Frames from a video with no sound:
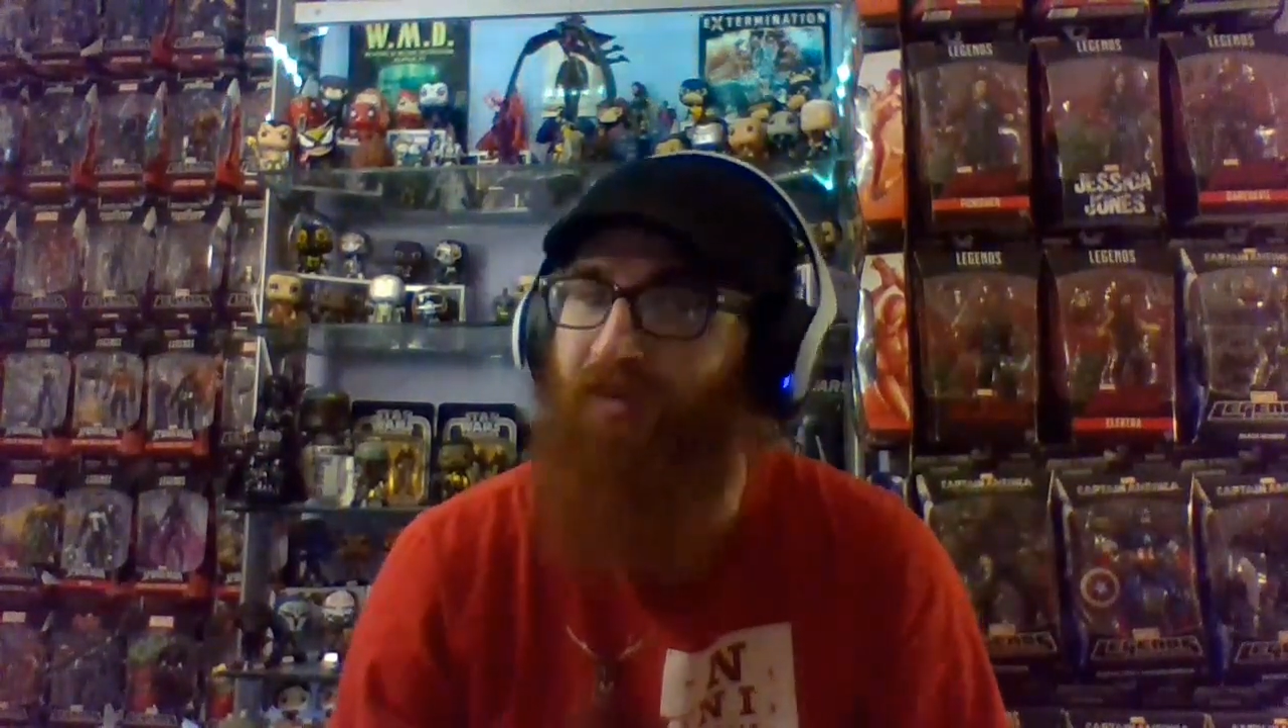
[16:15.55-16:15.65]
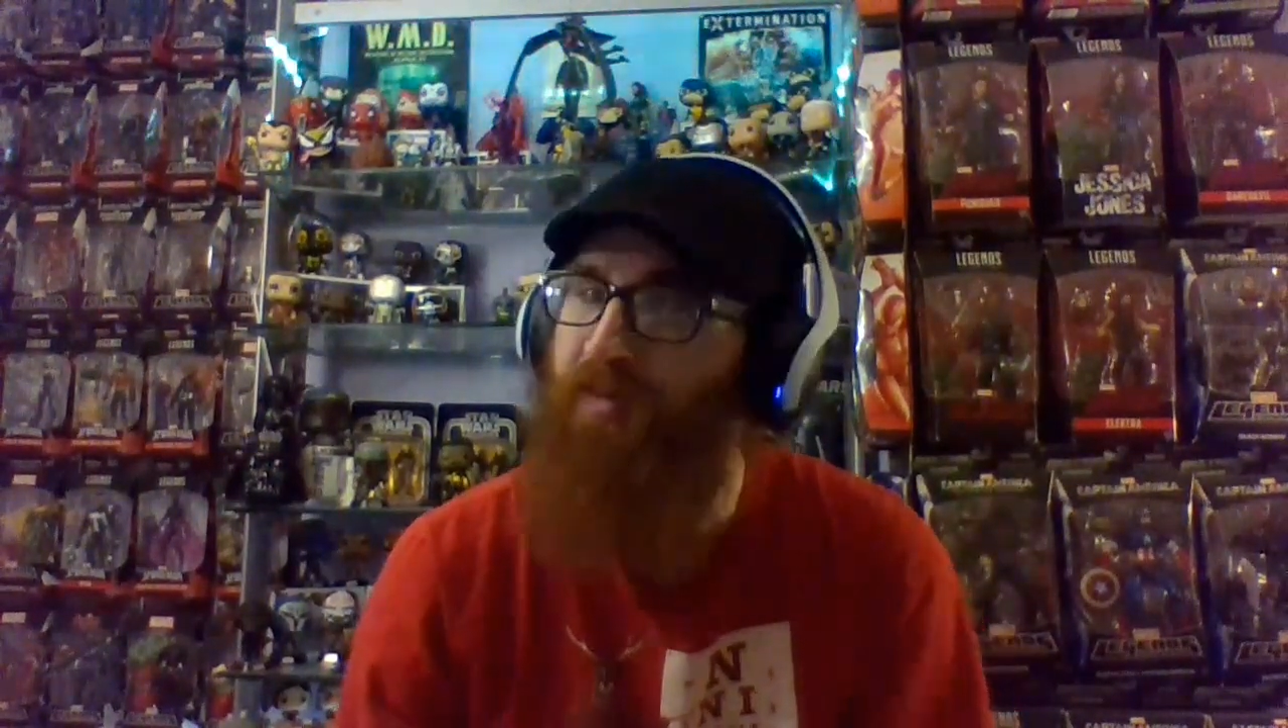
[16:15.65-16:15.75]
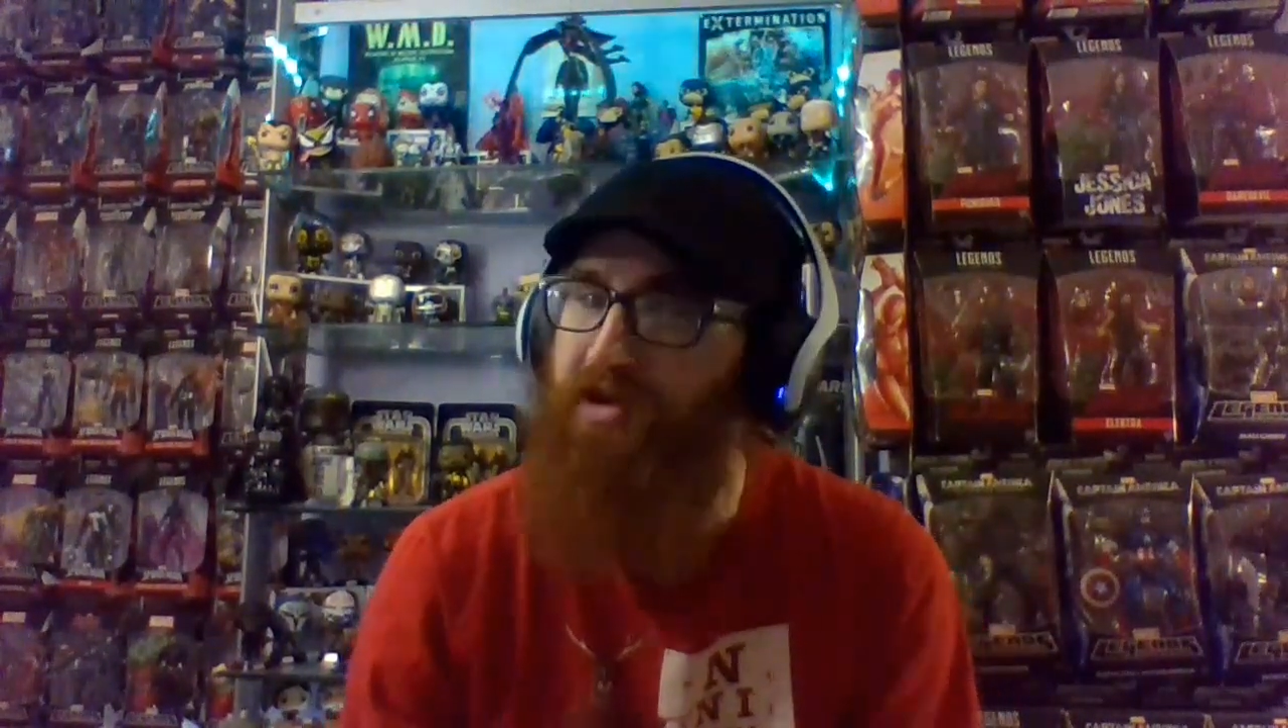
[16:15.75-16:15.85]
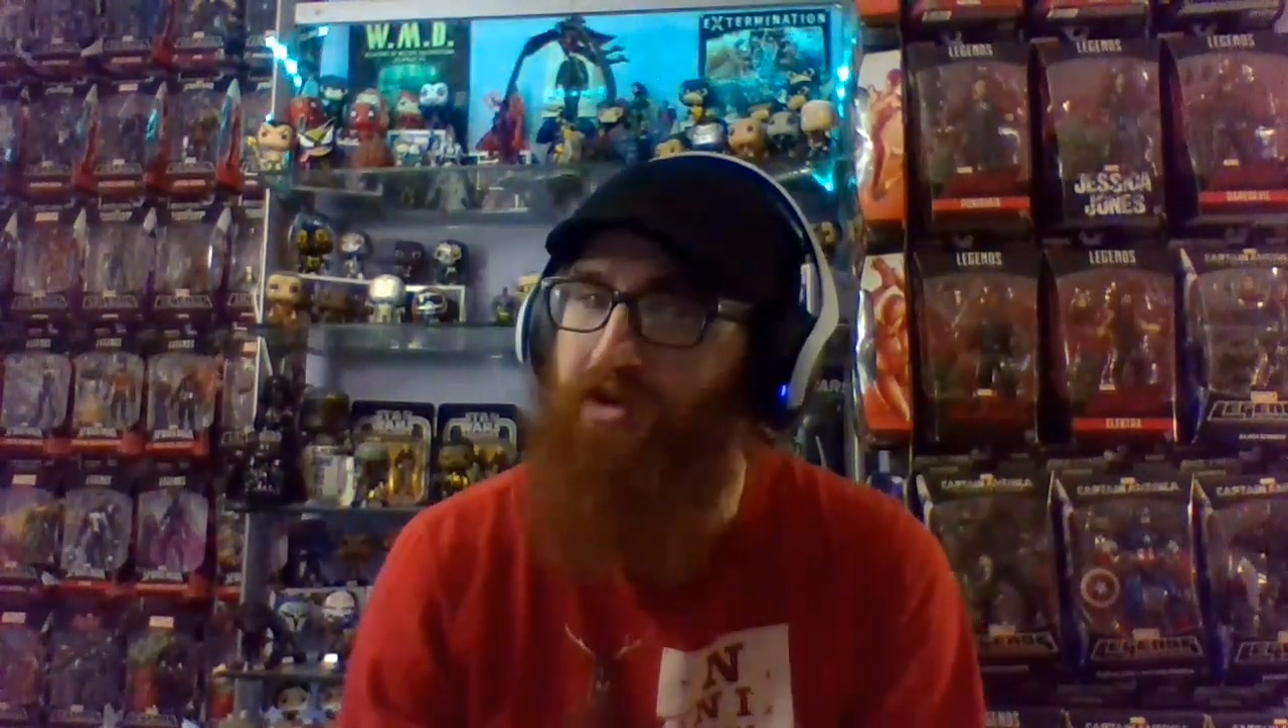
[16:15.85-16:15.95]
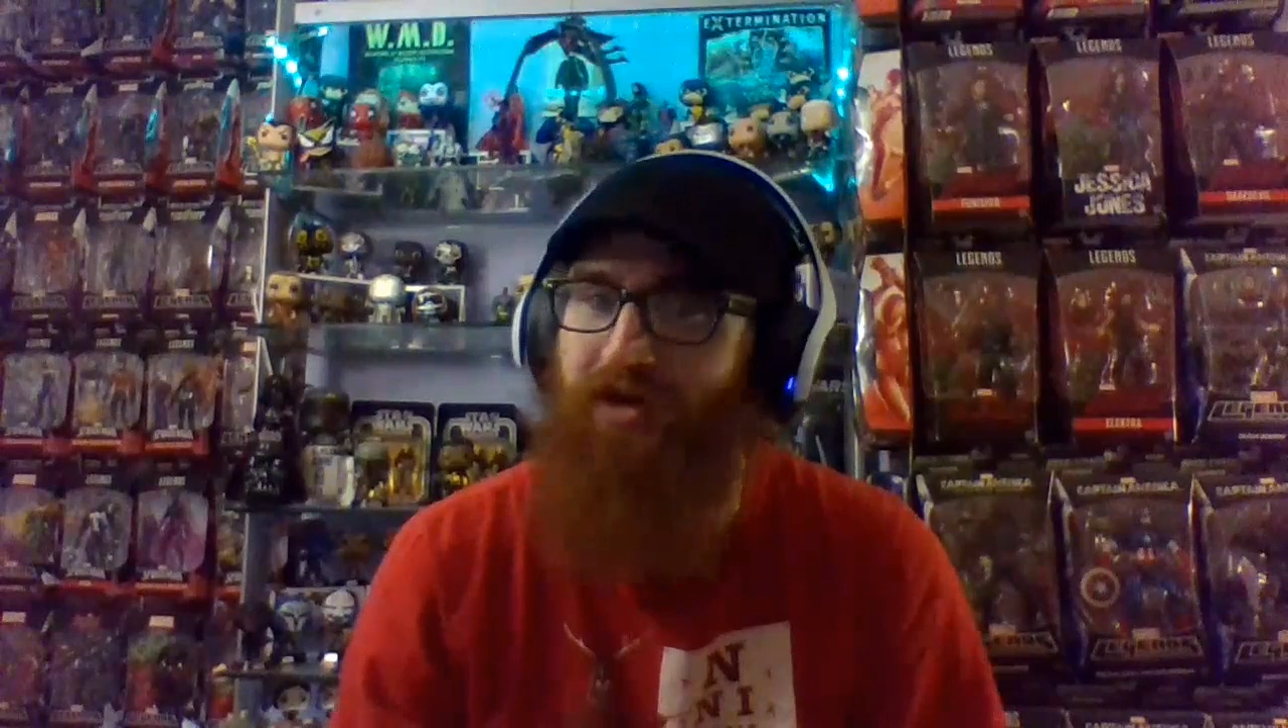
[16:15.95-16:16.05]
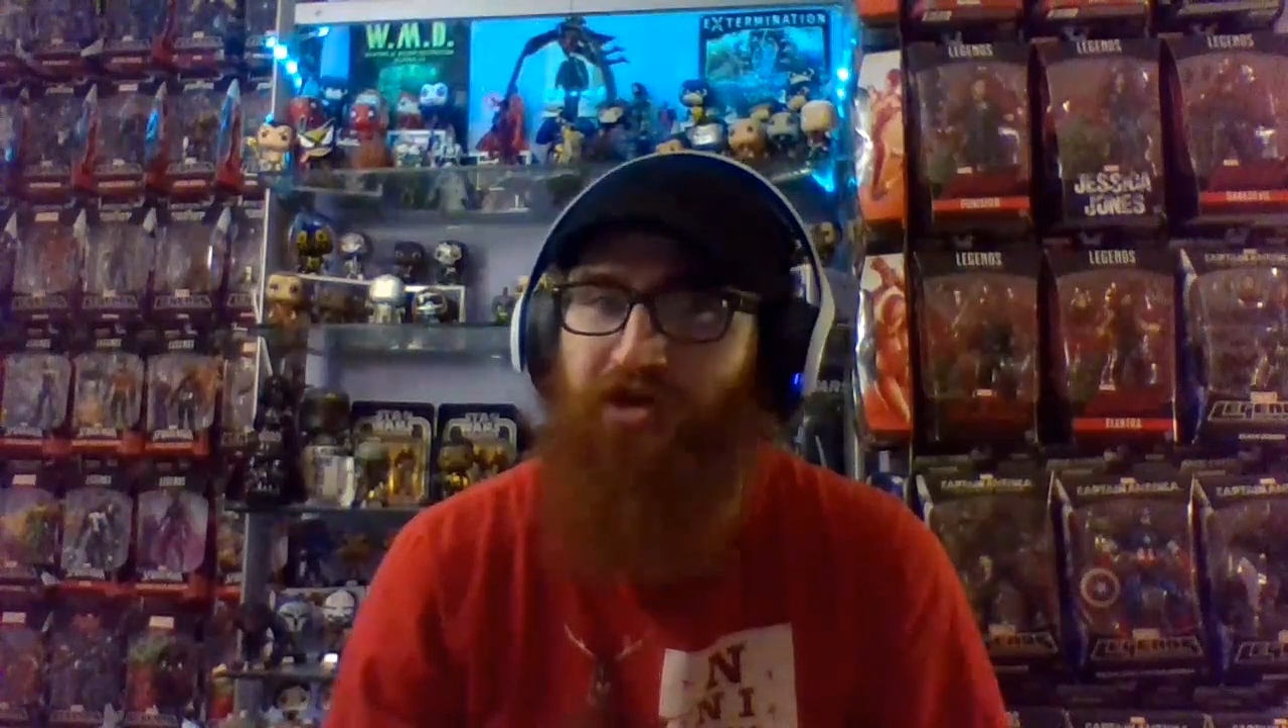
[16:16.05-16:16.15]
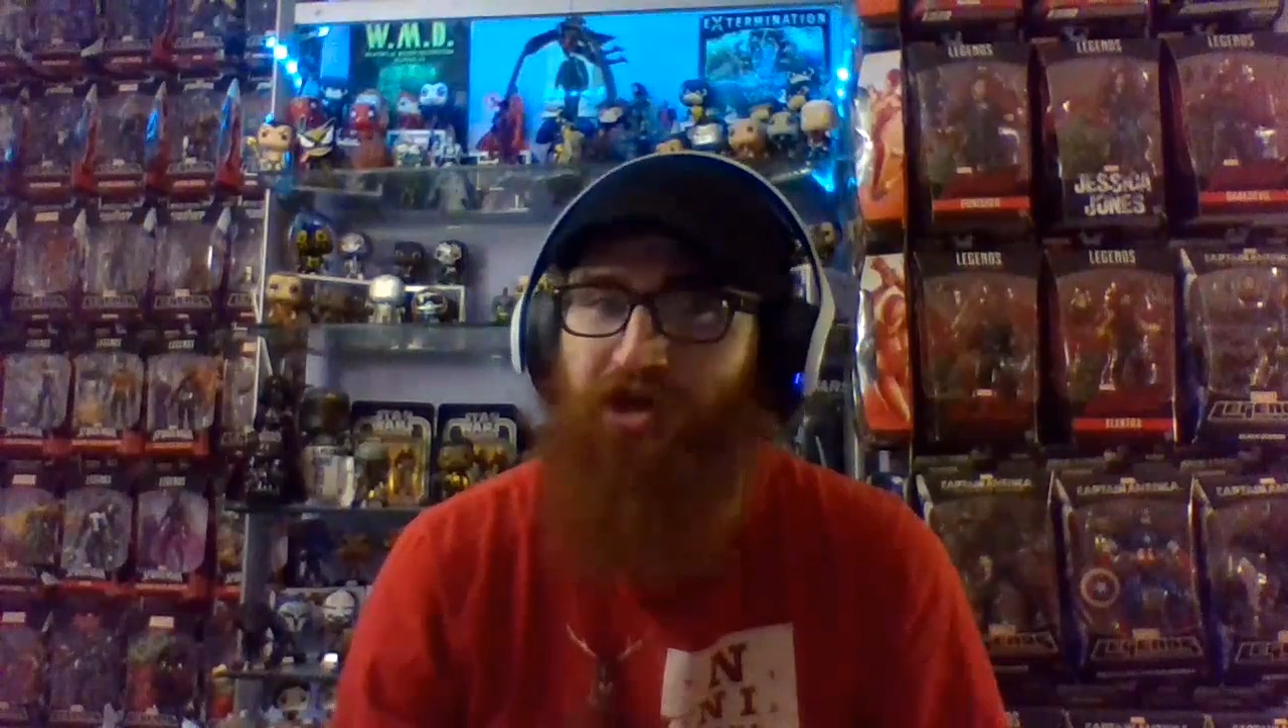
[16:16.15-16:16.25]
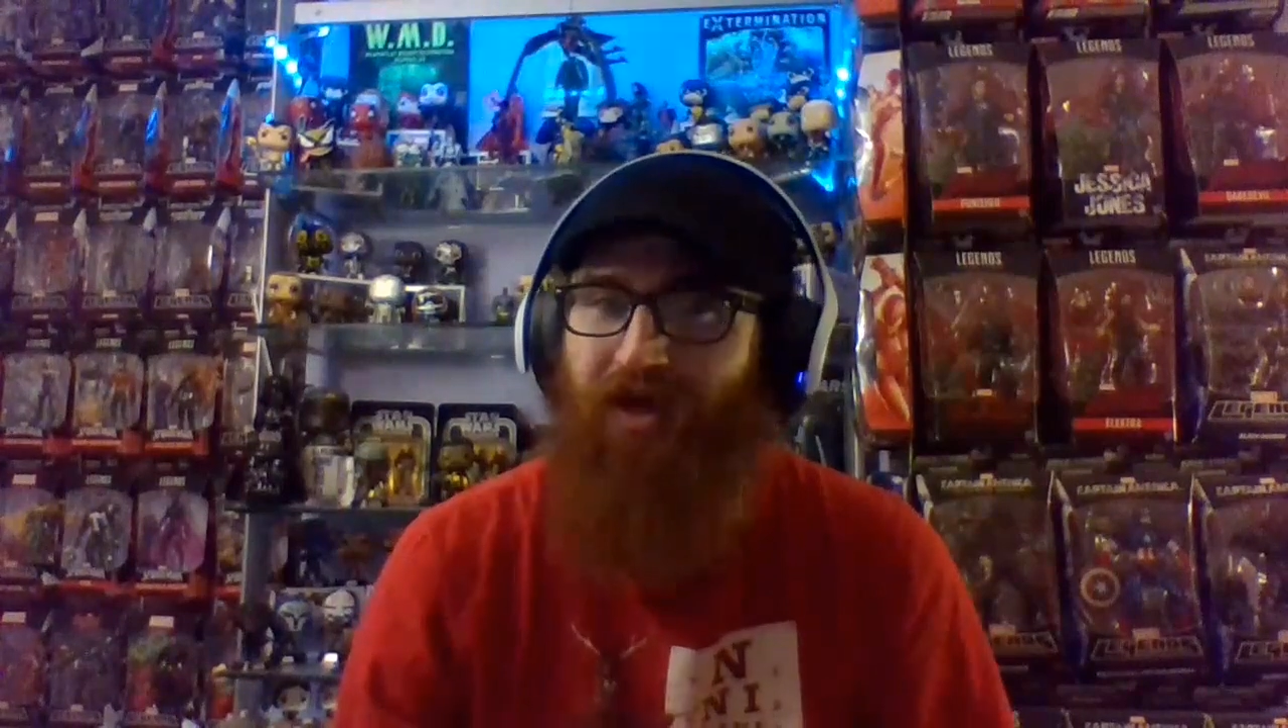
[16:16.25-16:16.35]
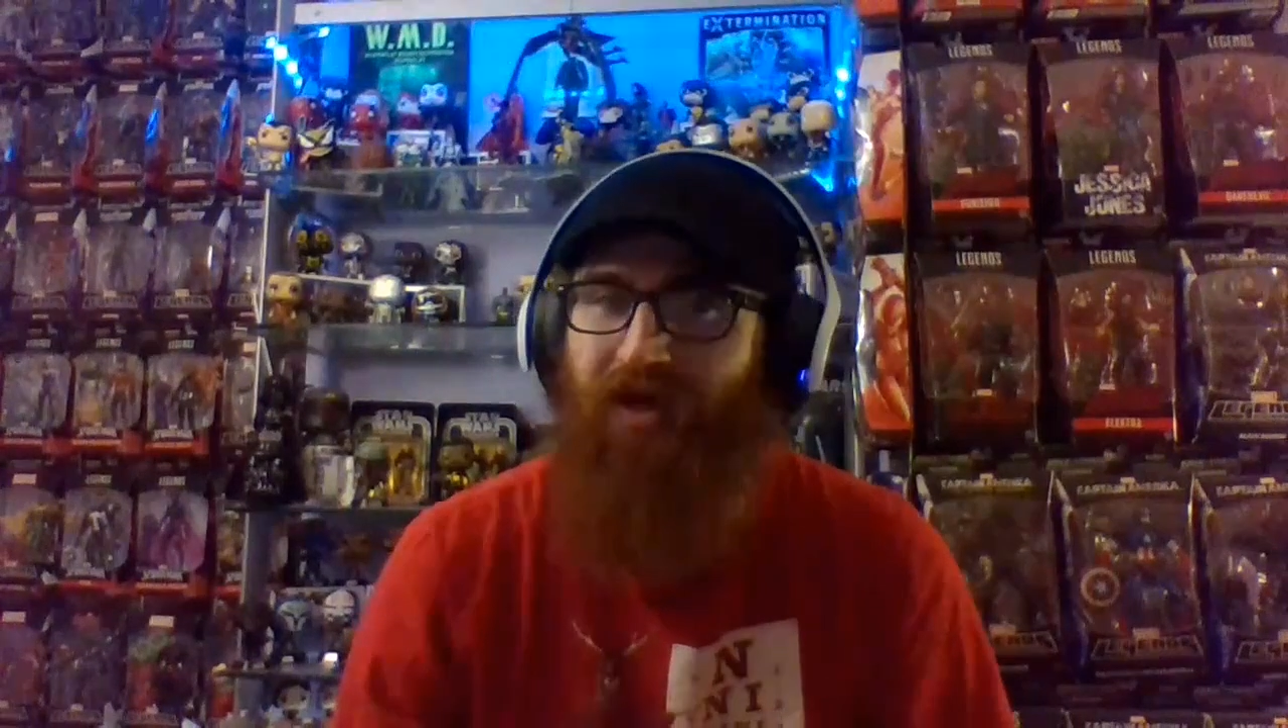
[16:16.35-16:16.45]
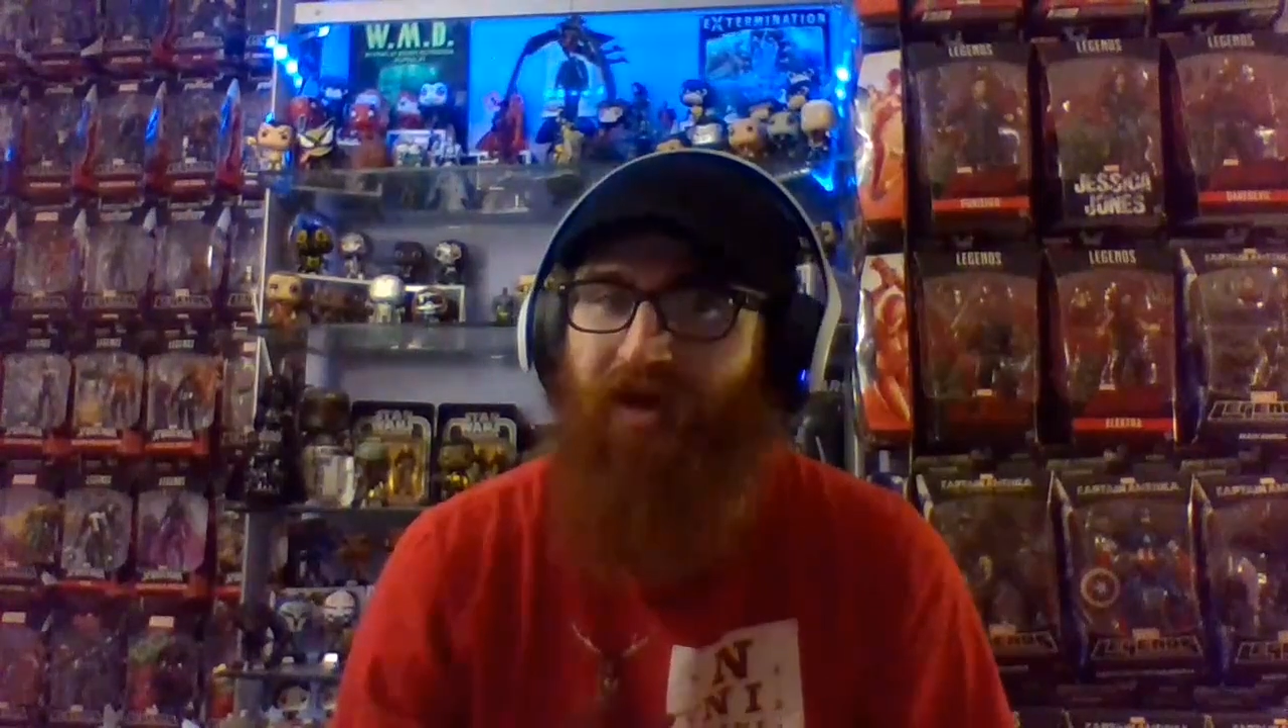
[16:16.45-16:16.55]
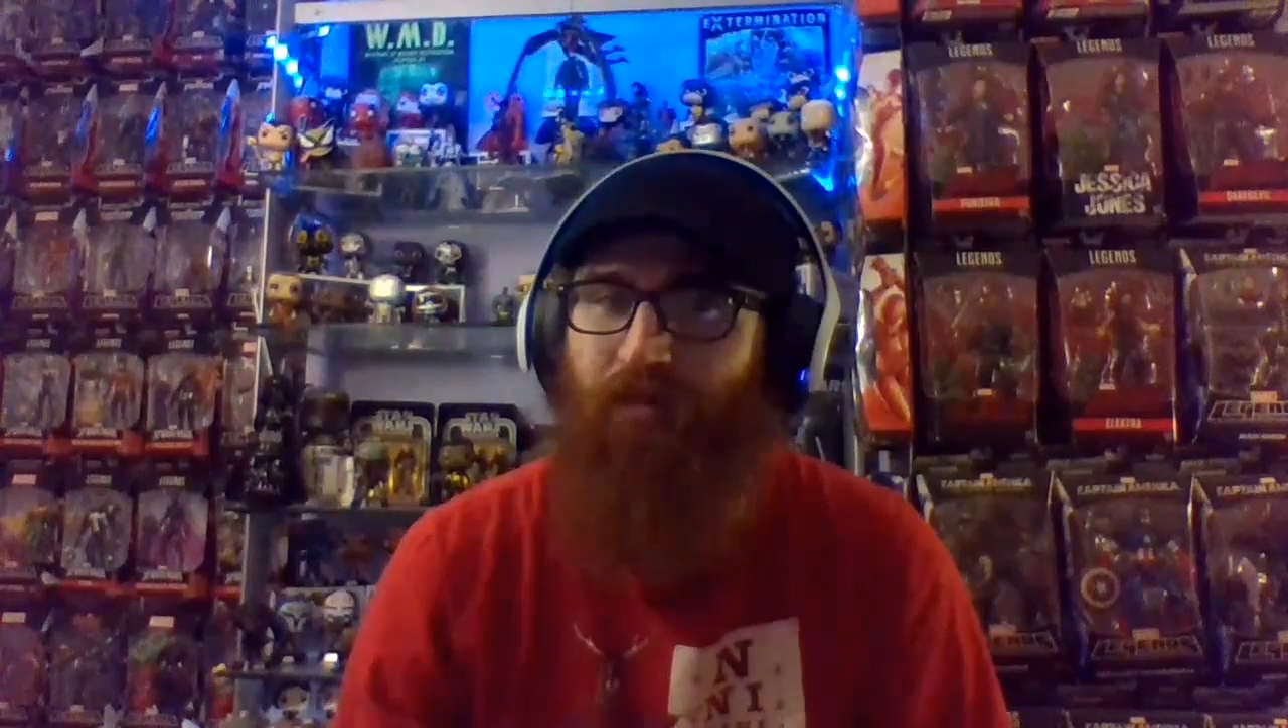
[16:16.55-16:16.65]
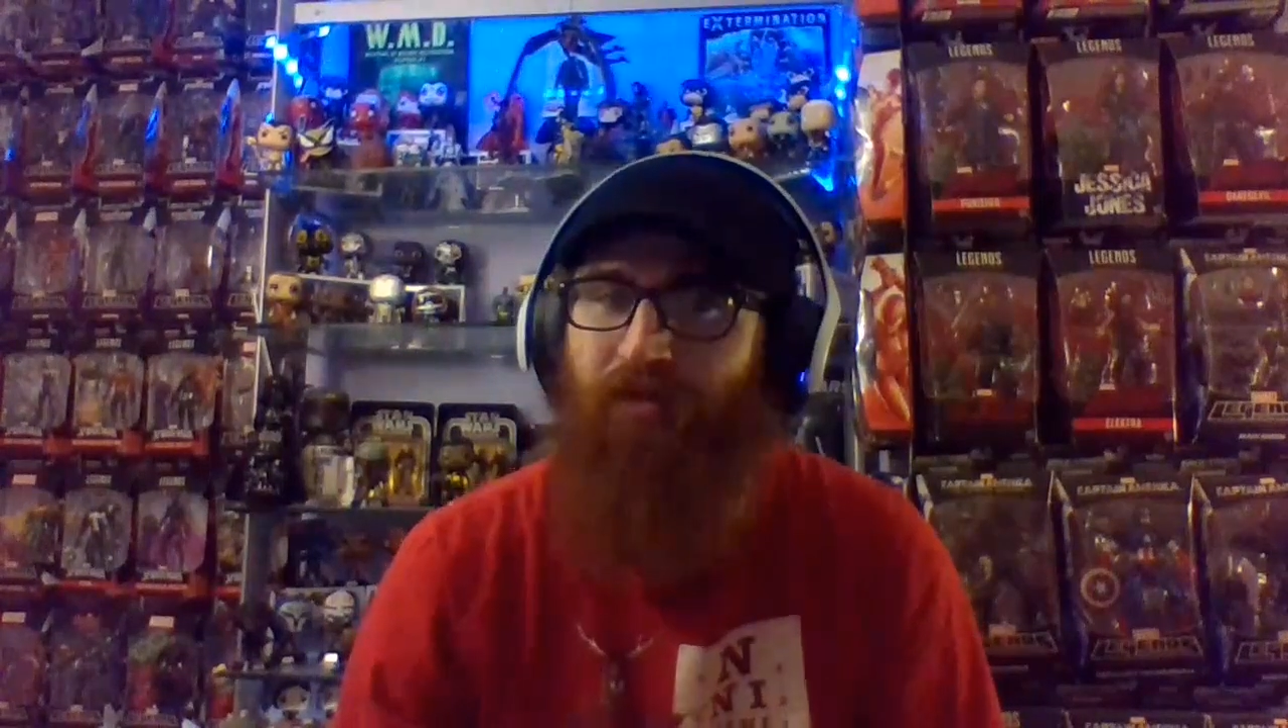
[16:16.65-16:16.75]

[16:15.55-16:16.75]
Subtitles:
Be sure to check it out